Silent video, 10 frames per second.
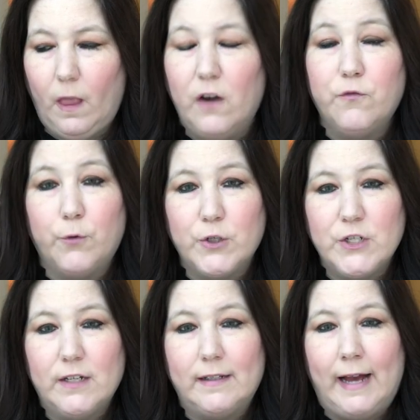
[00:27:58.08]

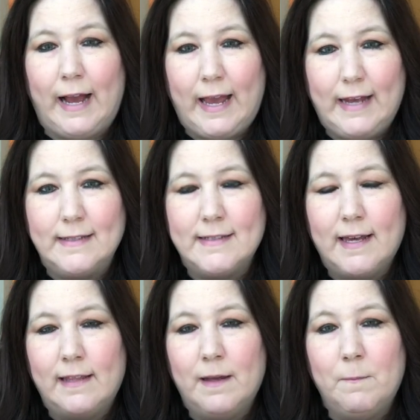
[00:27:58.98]
Unfortunately, I can
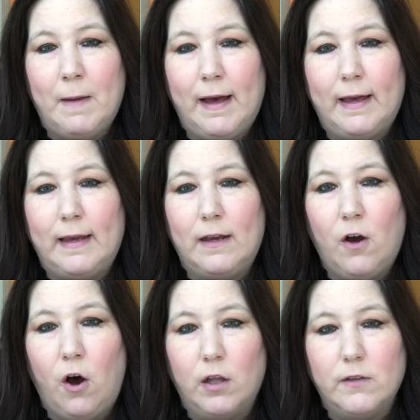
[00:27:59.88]
say that
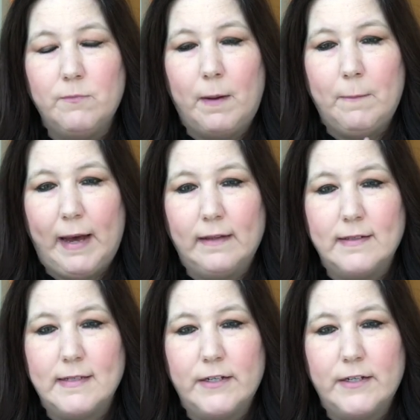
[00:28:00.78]
all of my balance